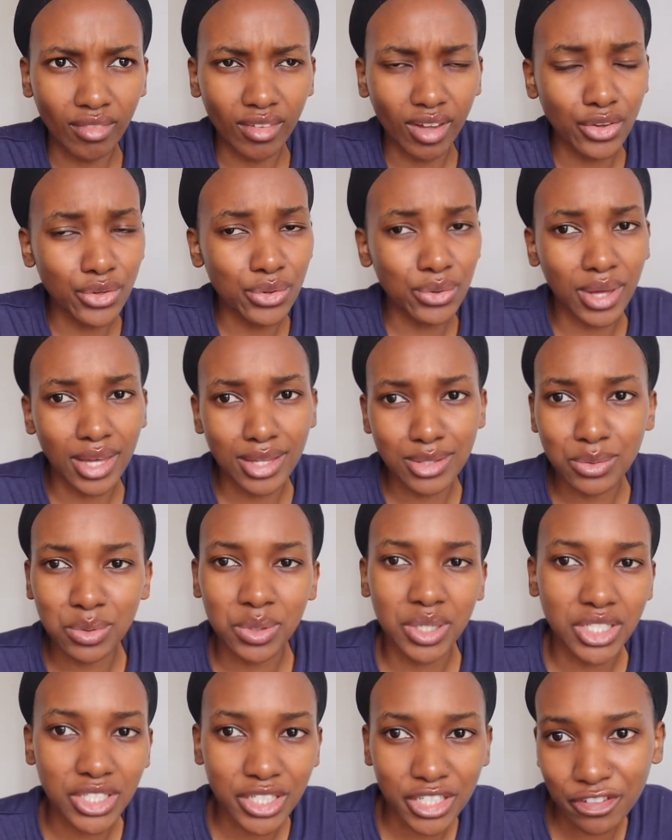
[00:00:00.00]
you get to
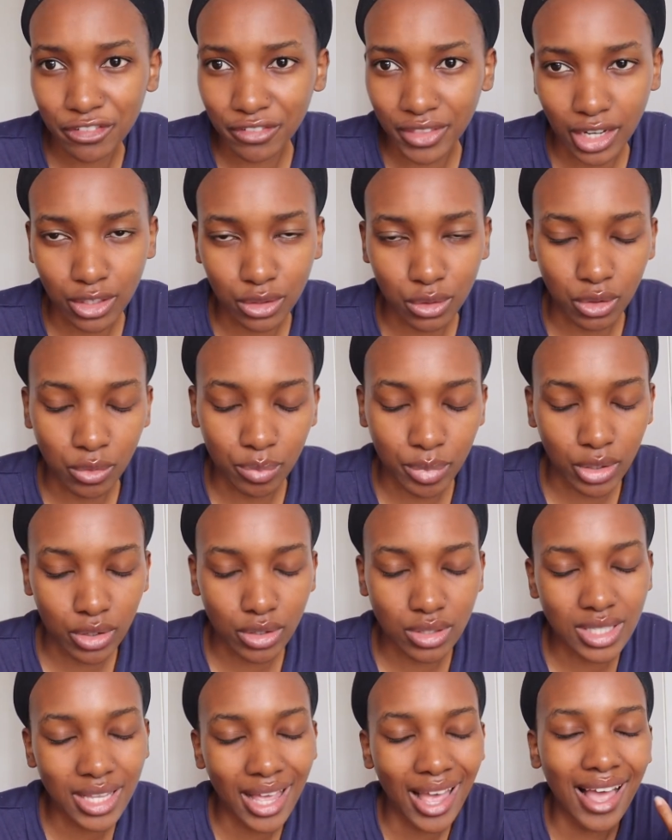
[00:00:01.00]
achieve that goal.
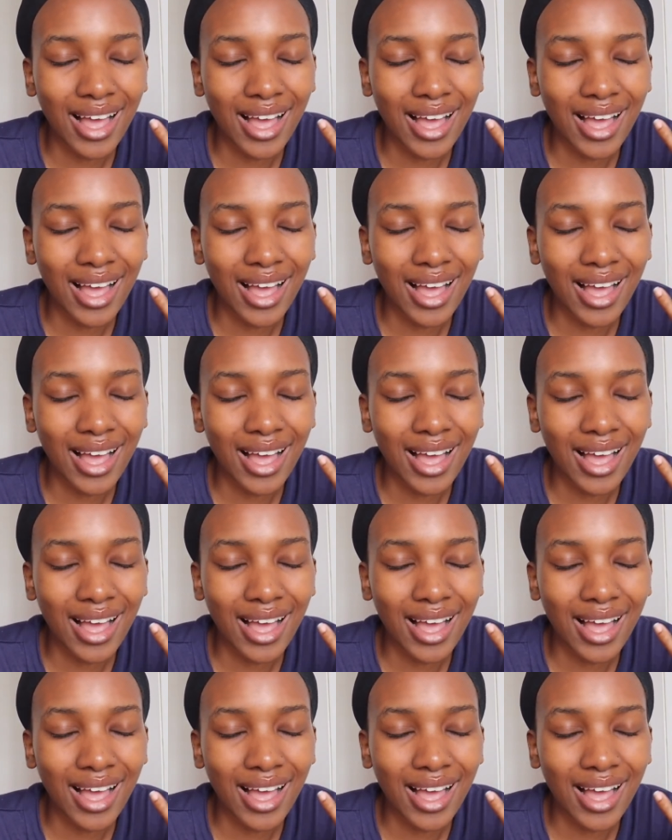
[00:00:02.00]
Because